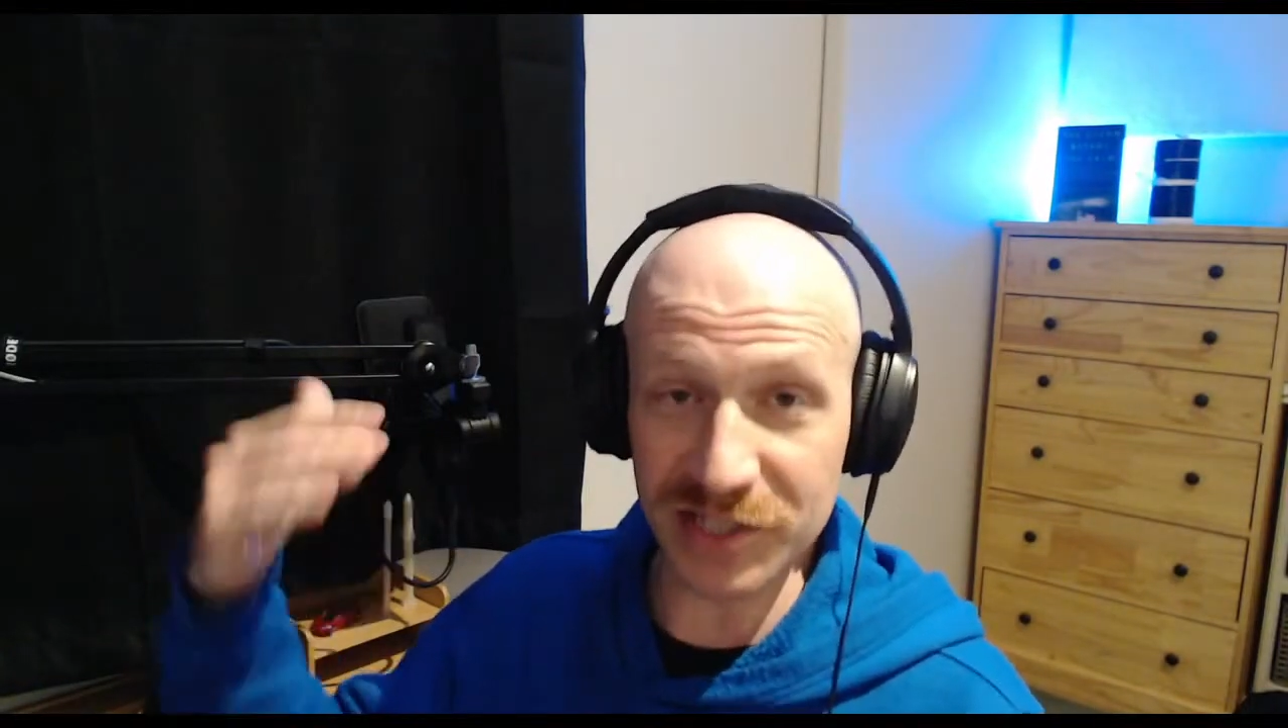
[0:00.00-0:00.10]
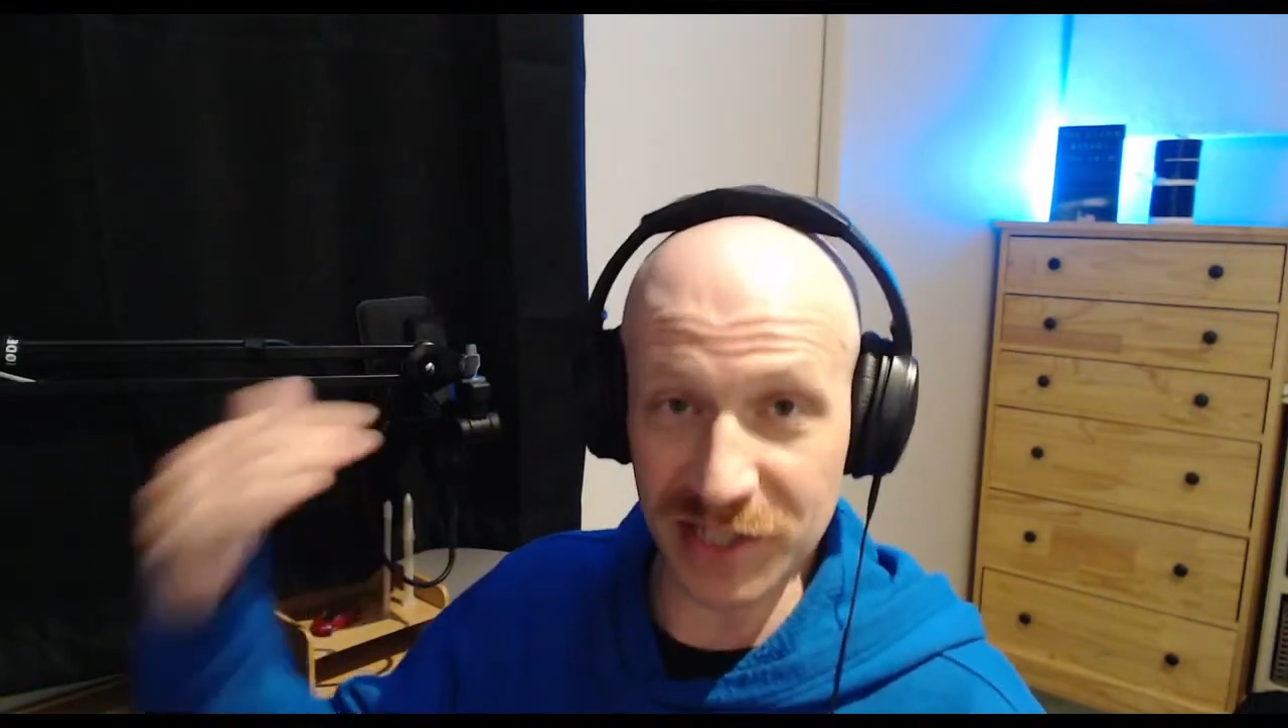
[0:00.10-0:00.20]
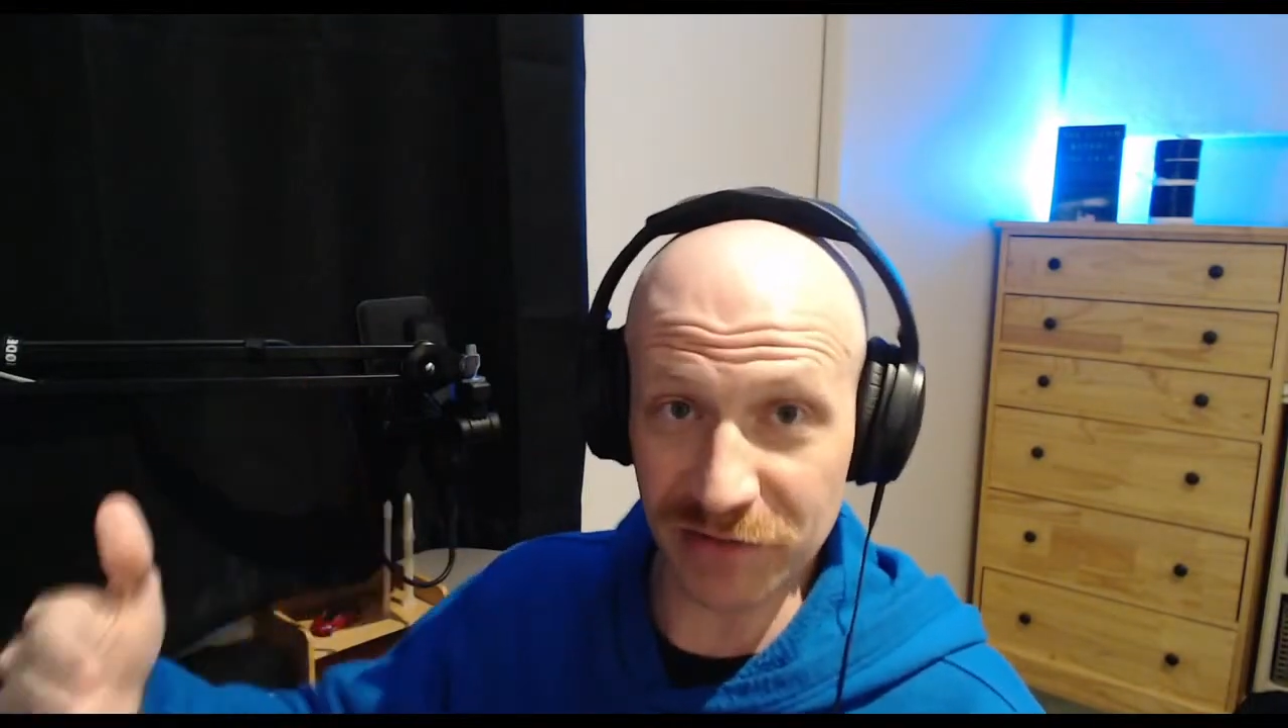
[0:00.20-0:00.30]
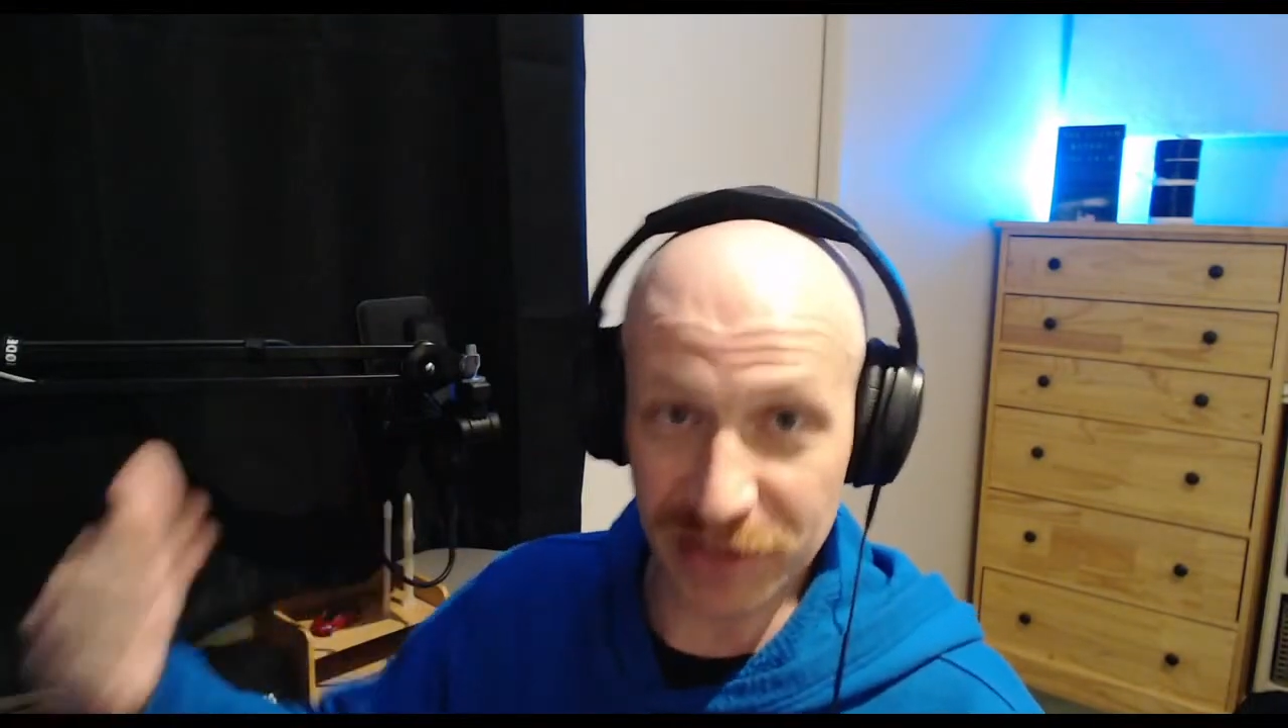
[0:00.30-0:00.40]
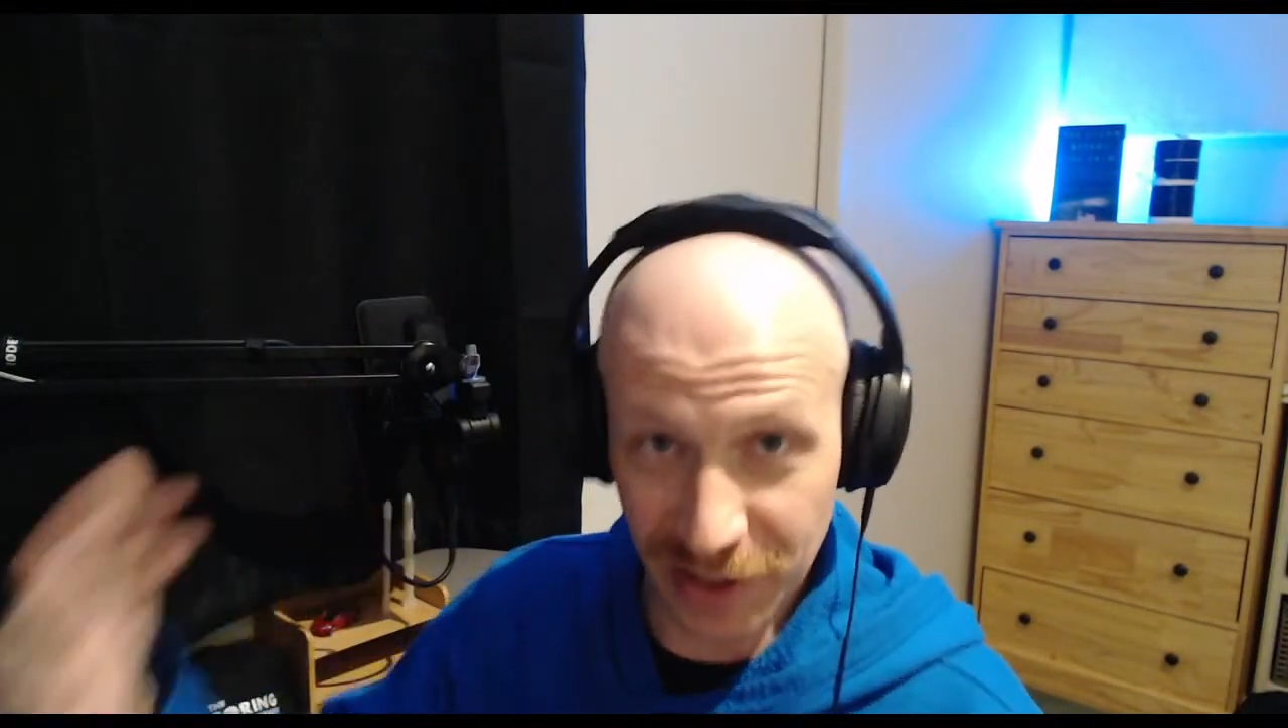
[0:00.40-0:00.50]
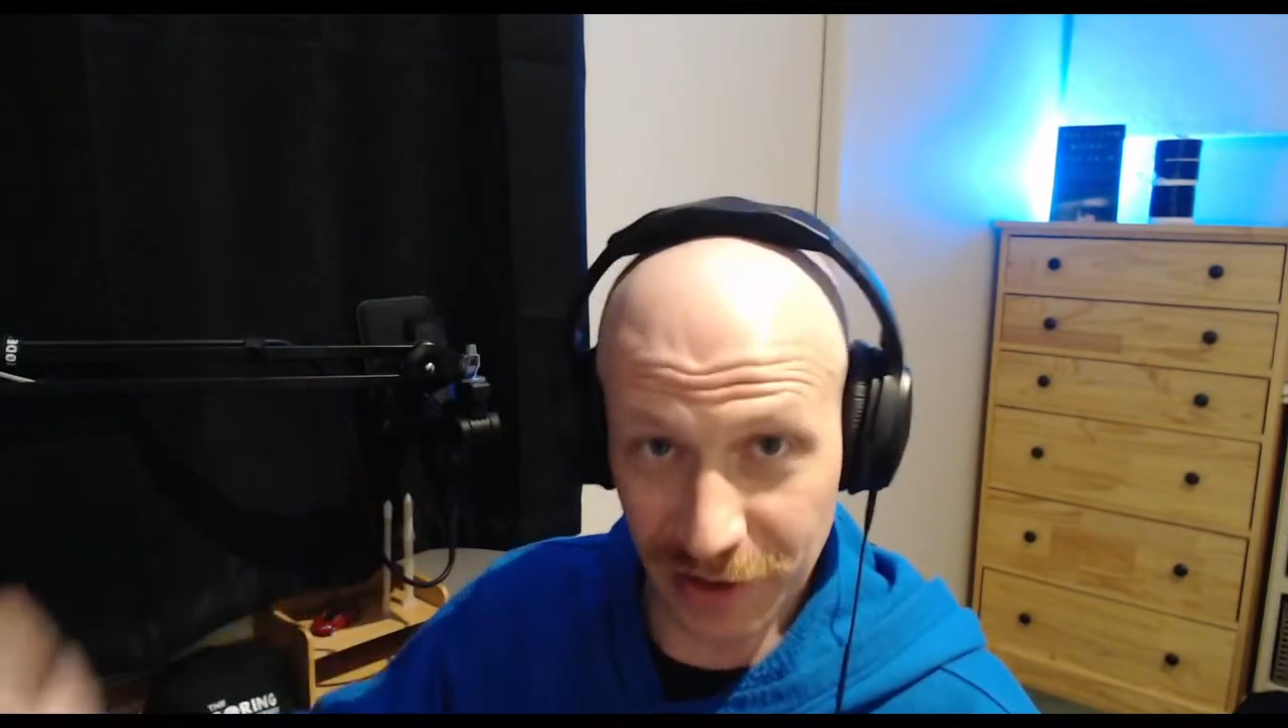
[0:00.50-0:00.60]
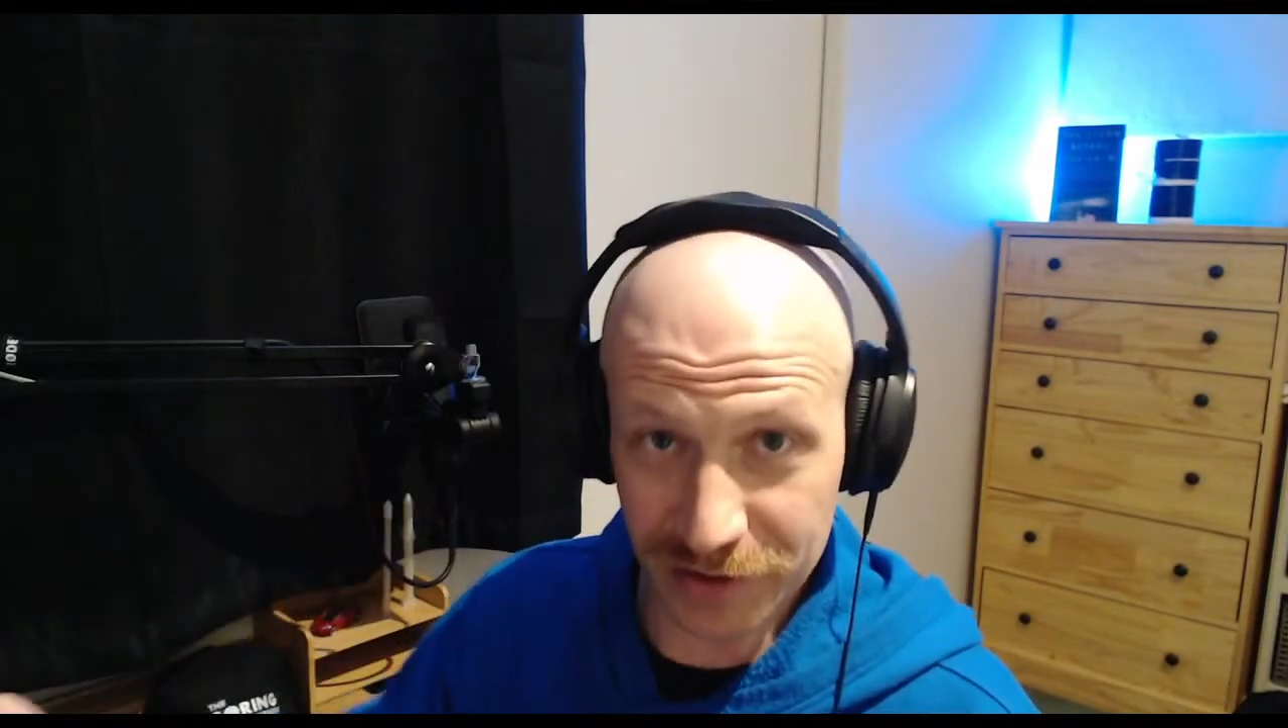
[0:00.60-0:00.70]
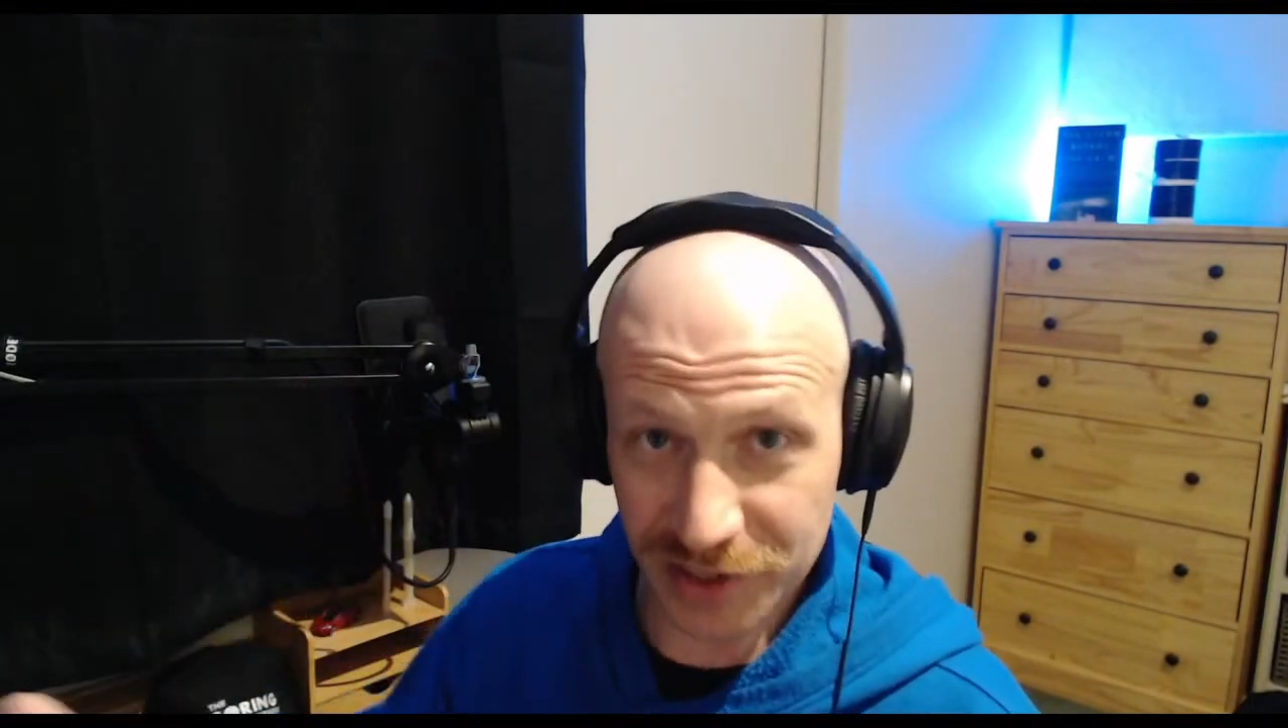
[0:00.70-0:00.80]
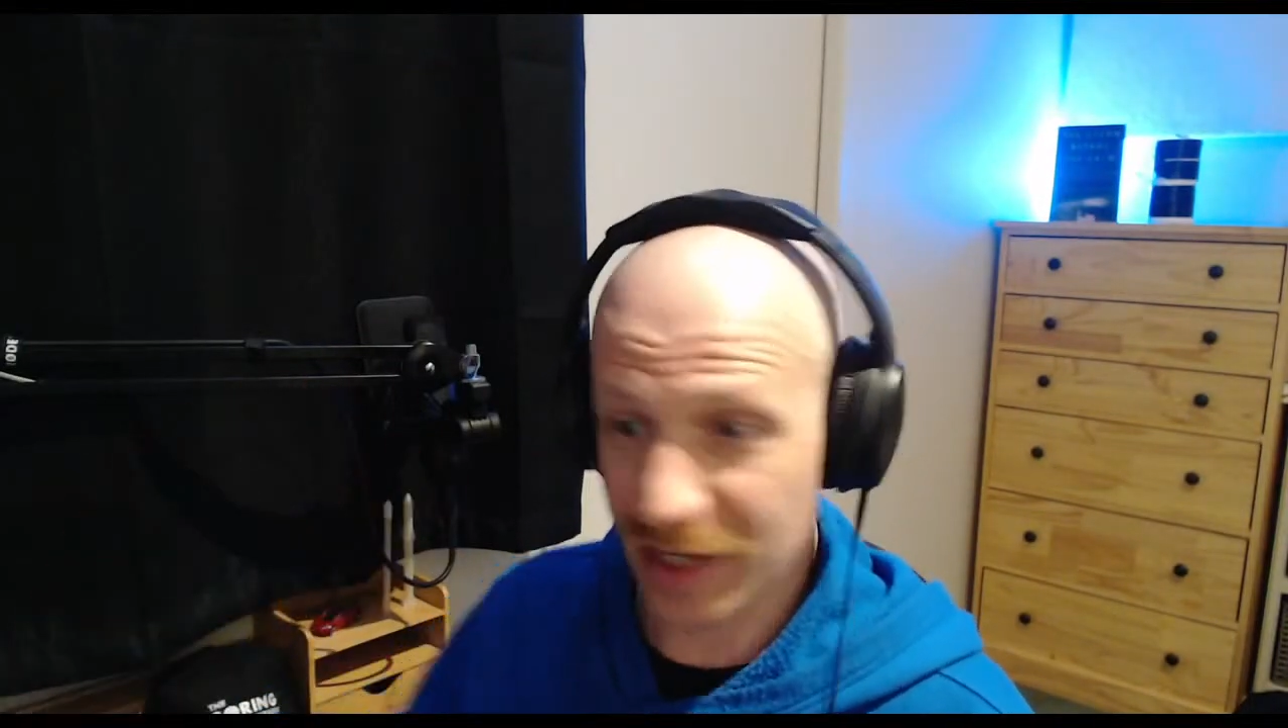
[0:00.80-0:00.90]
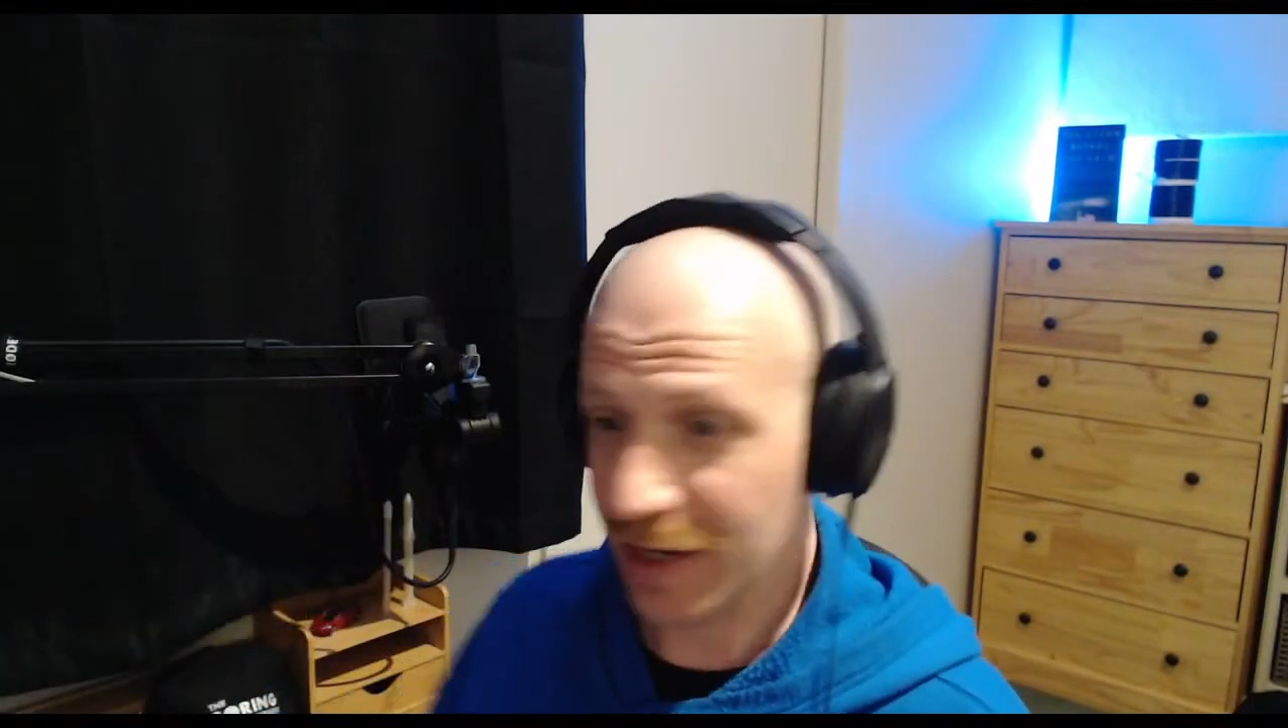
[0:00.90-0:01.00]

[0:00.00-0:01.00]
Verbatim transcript: seven years.